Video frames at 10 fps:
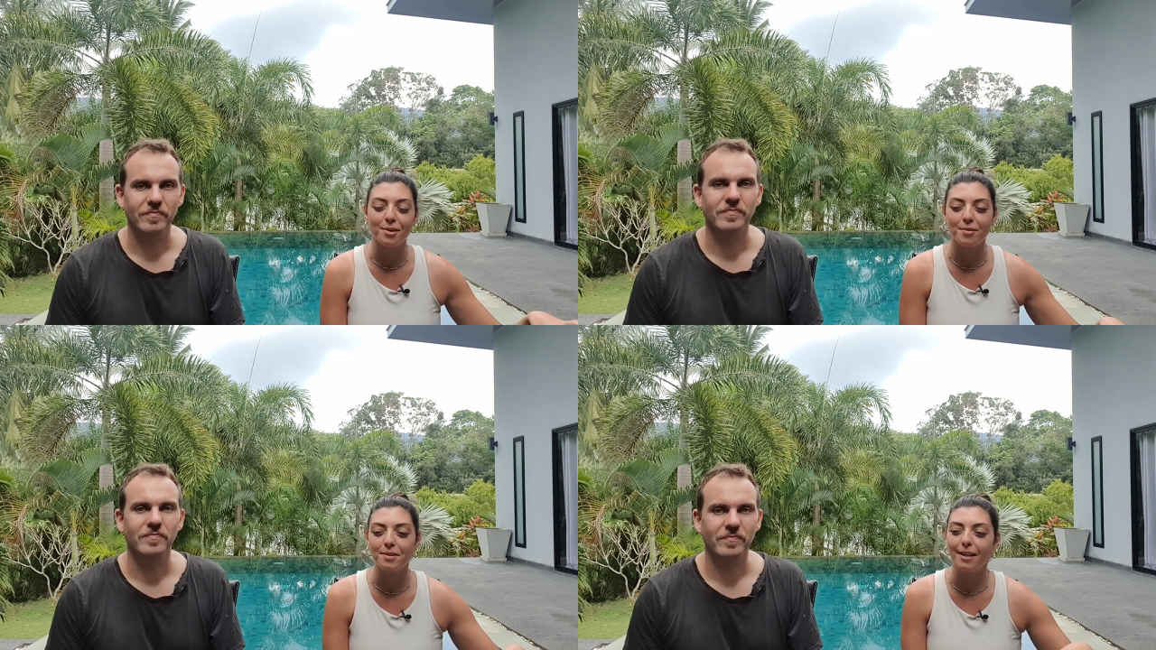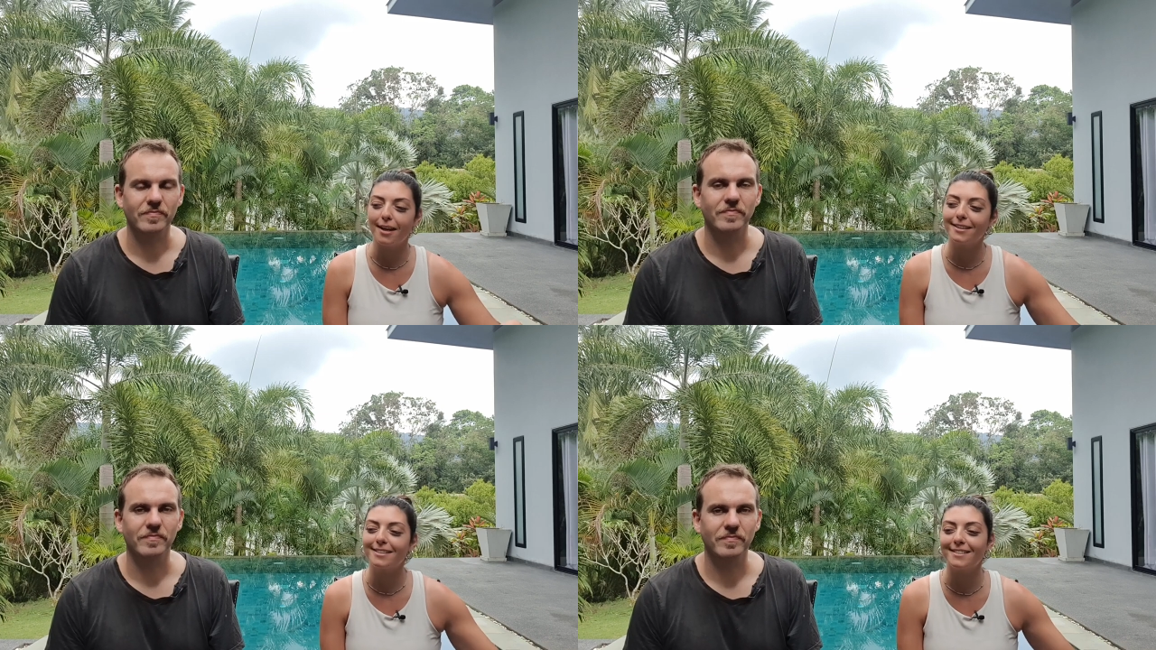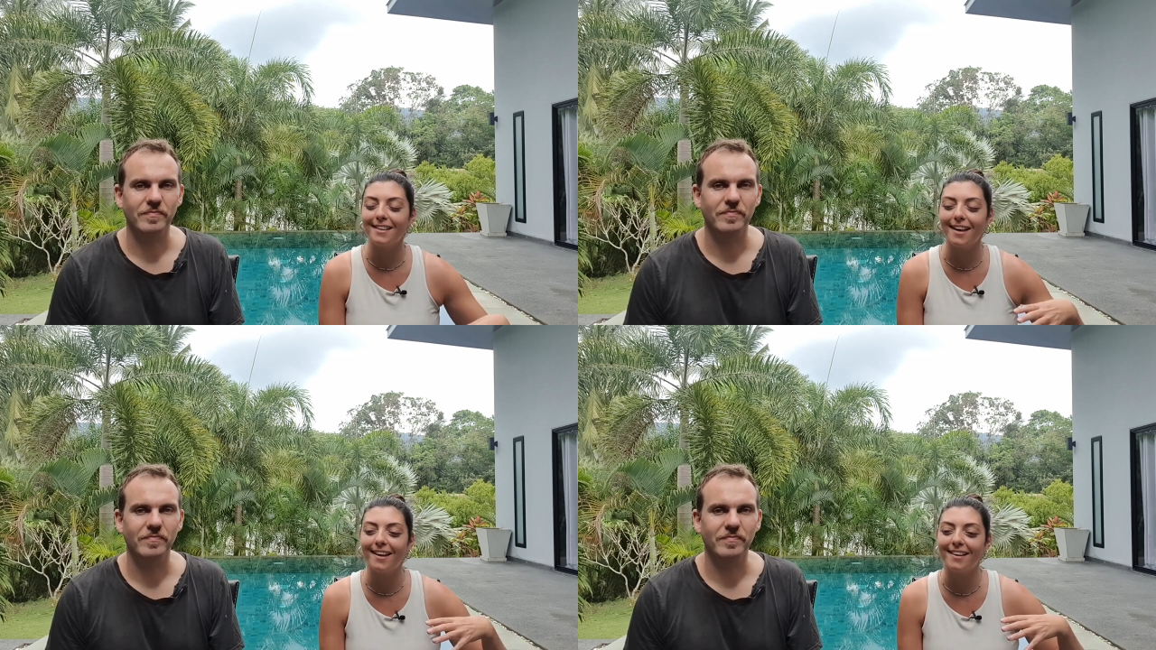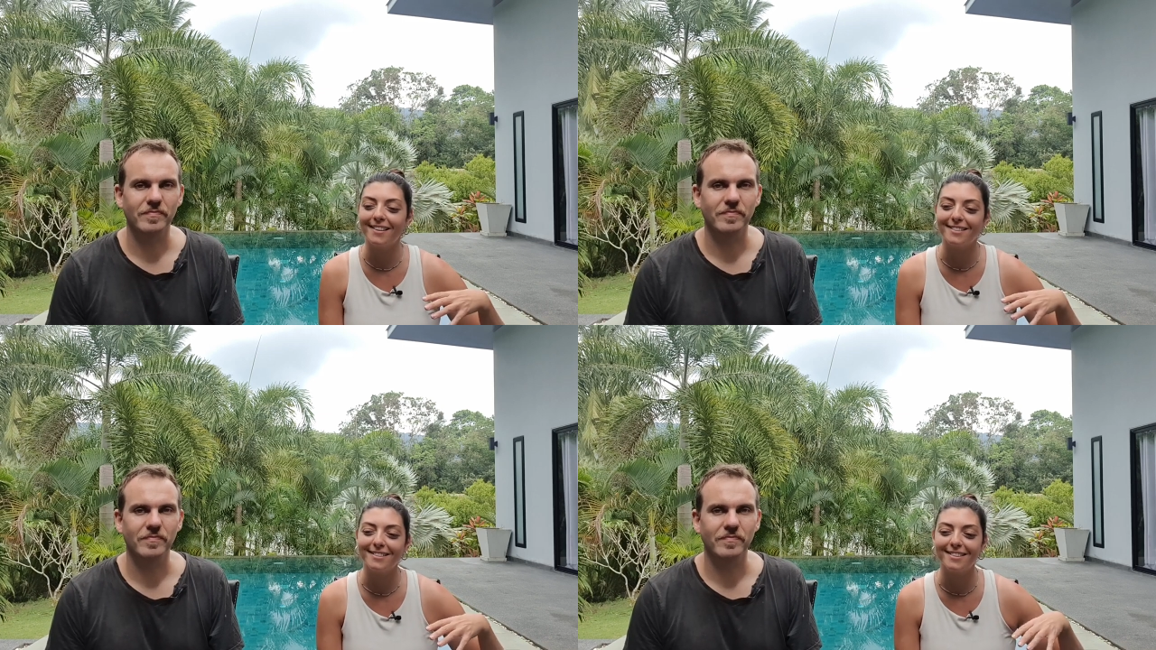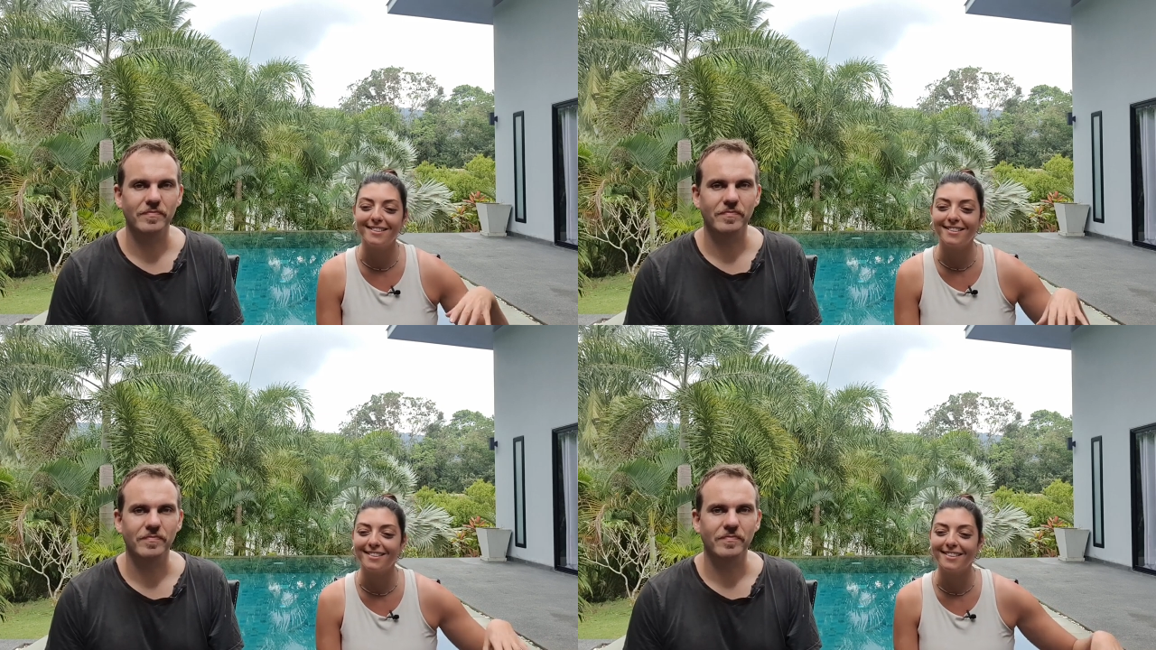Speaker 1: you know, relaxed and
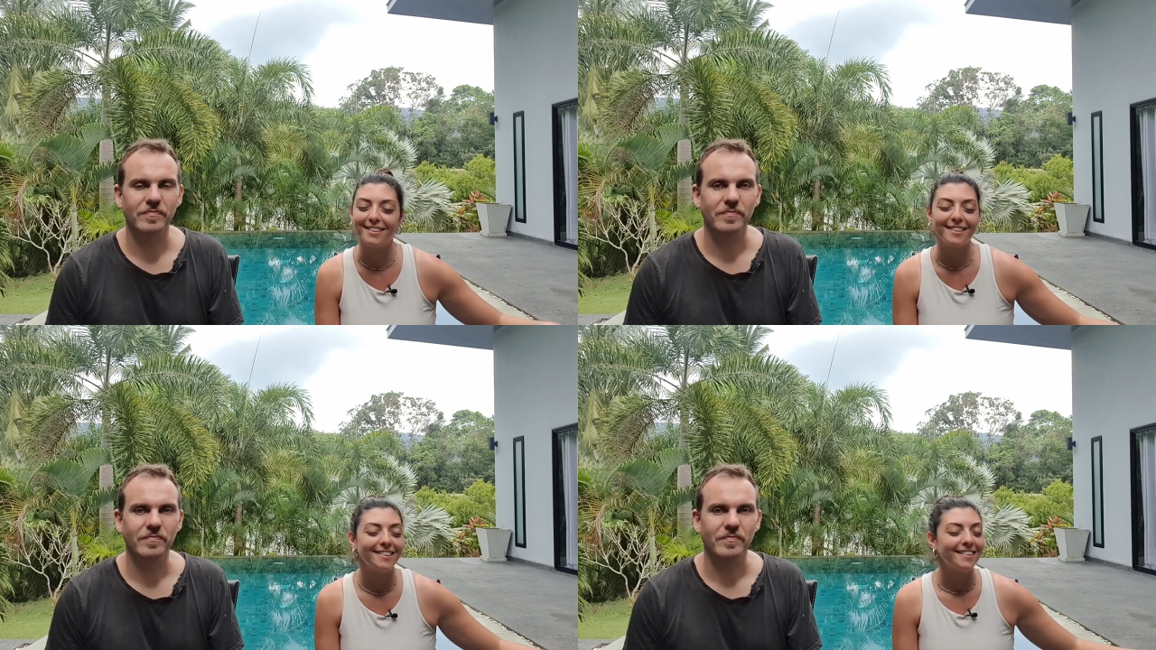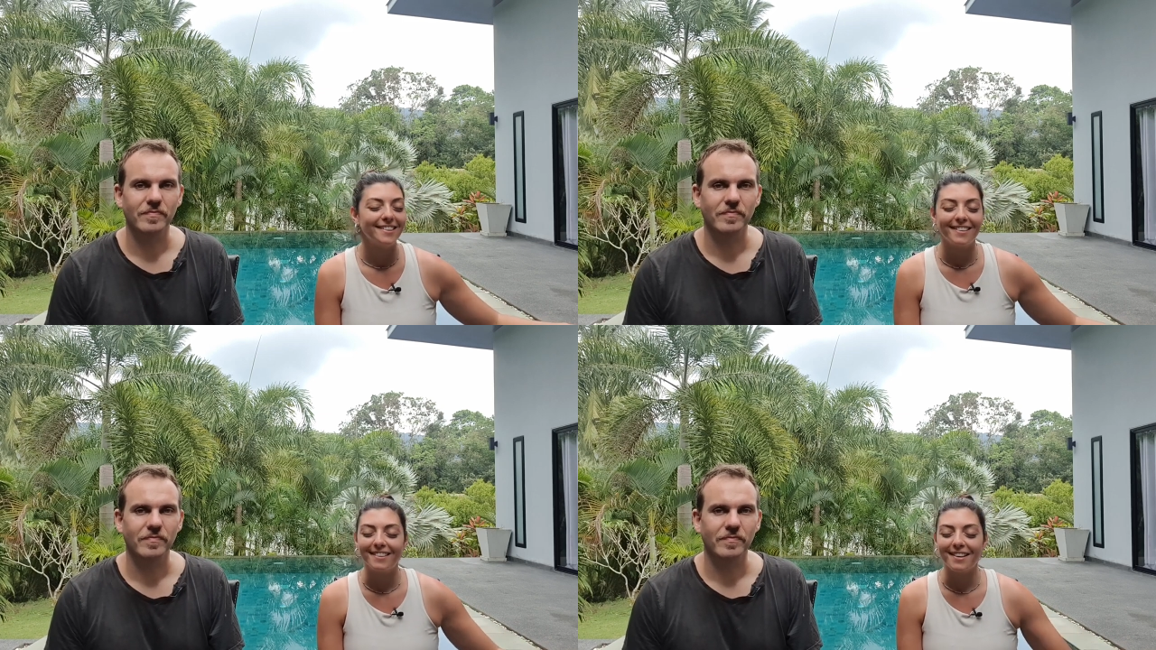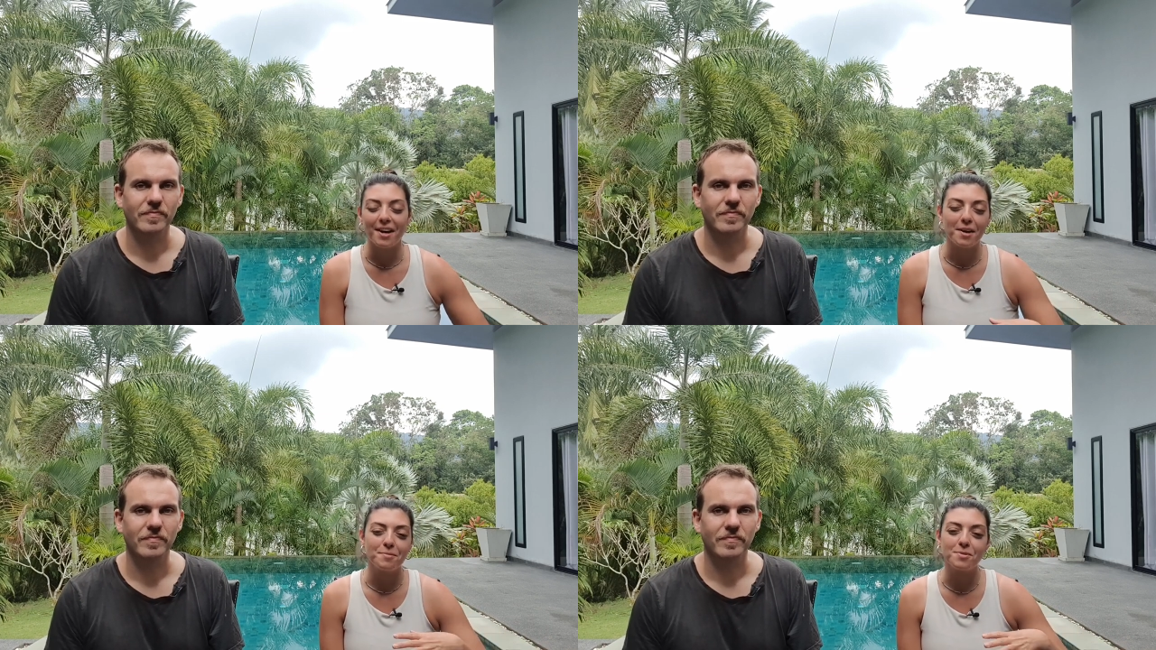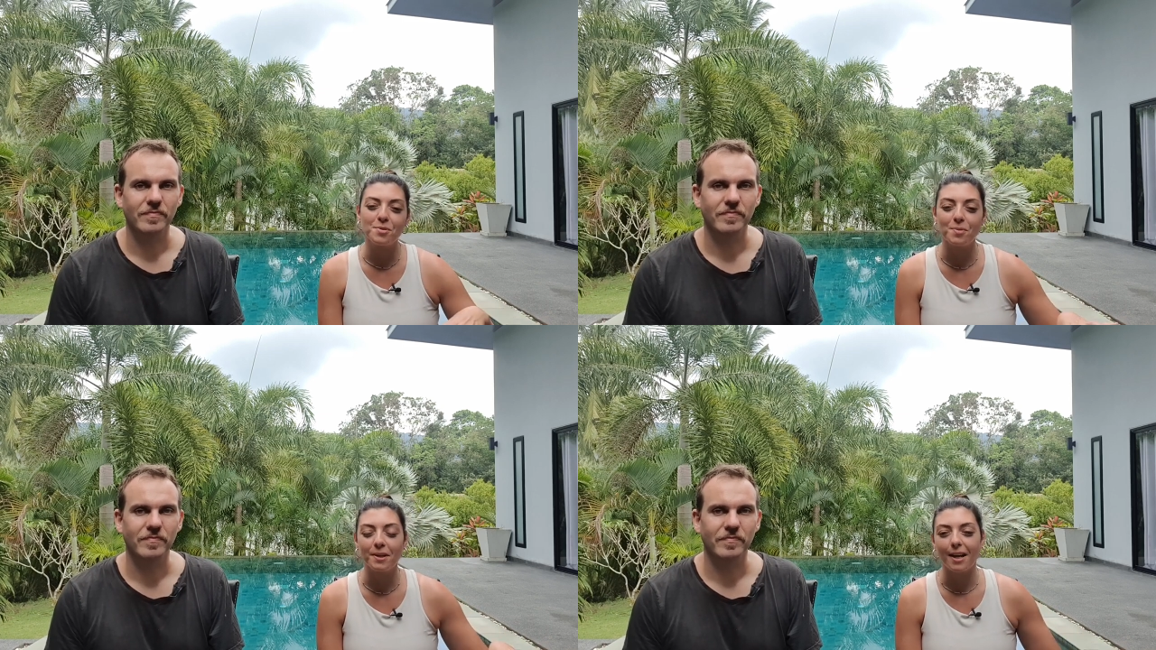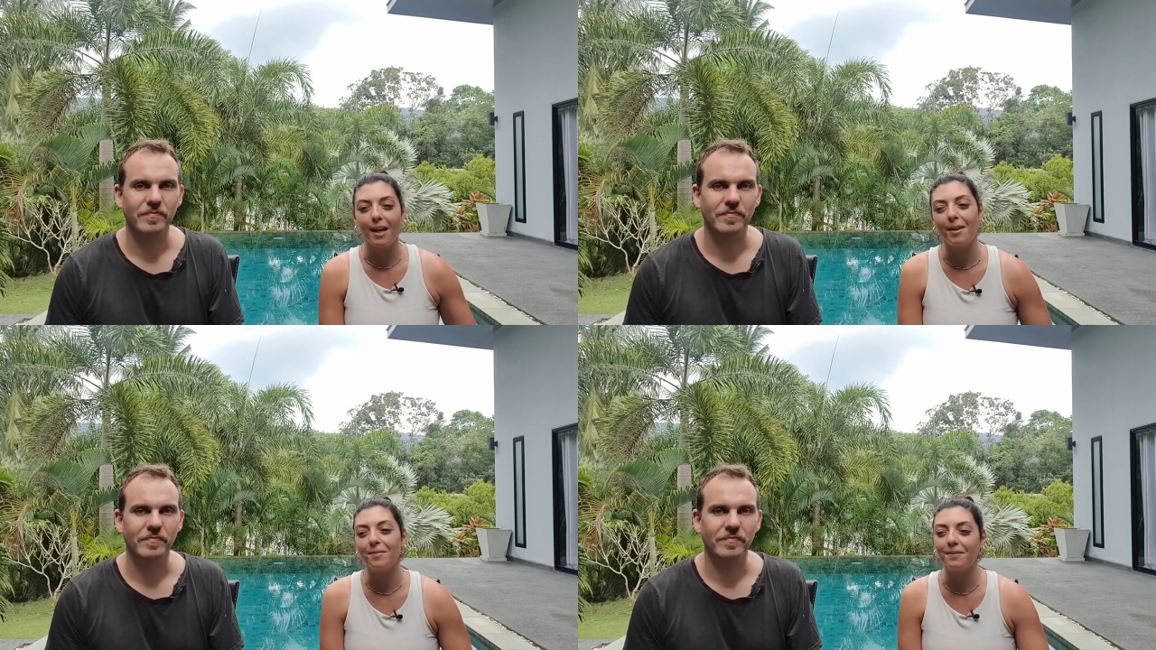I'm super
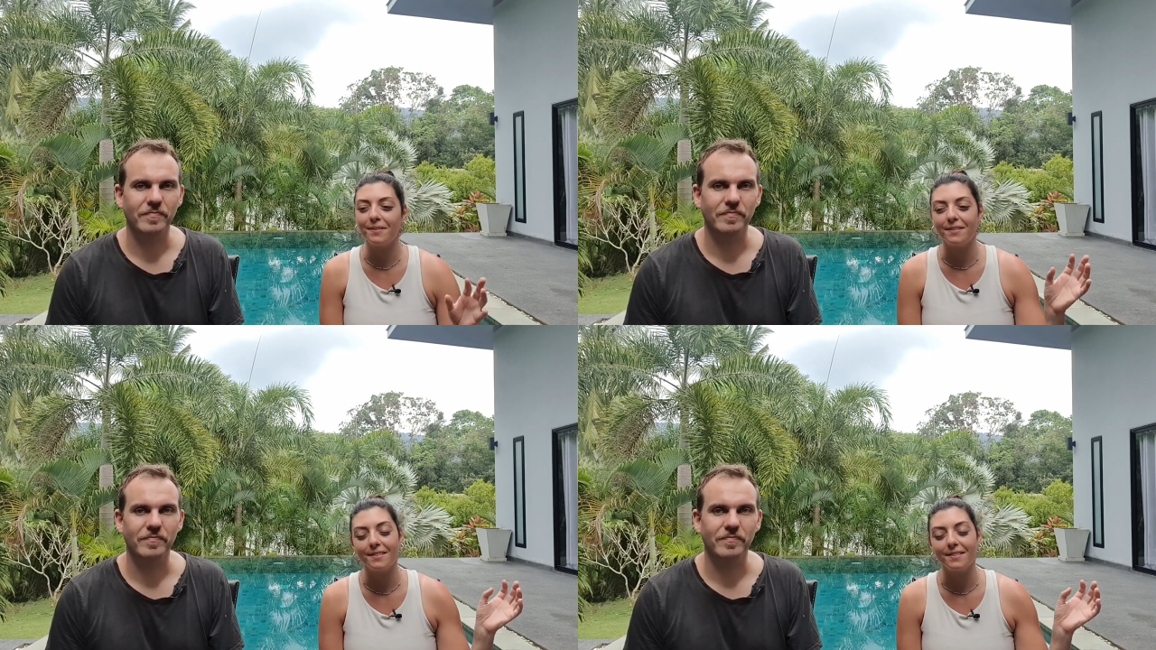calm.